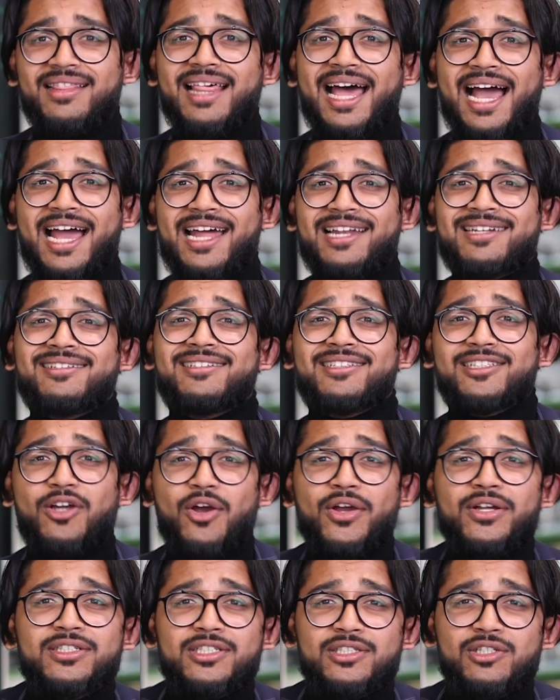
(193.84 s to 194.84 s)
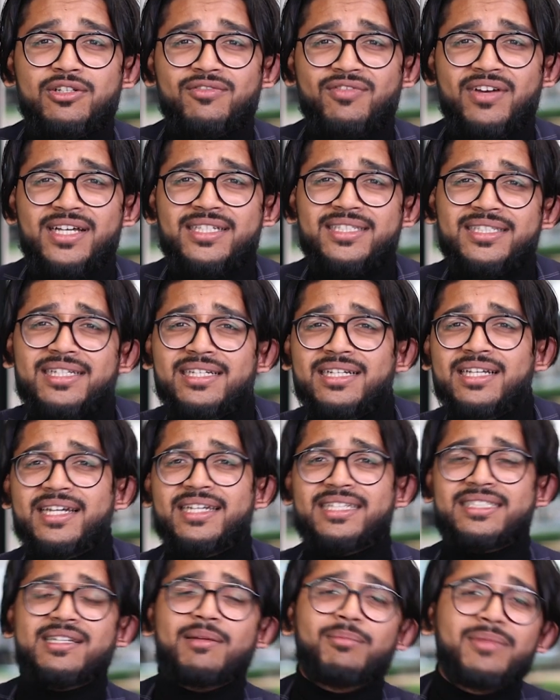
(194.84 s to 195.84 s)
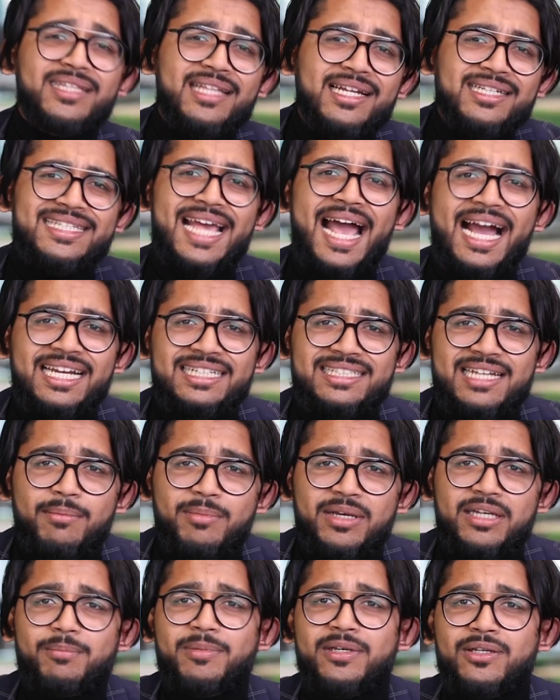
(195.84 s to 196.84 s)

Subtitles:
than going to university and learning something that's academic,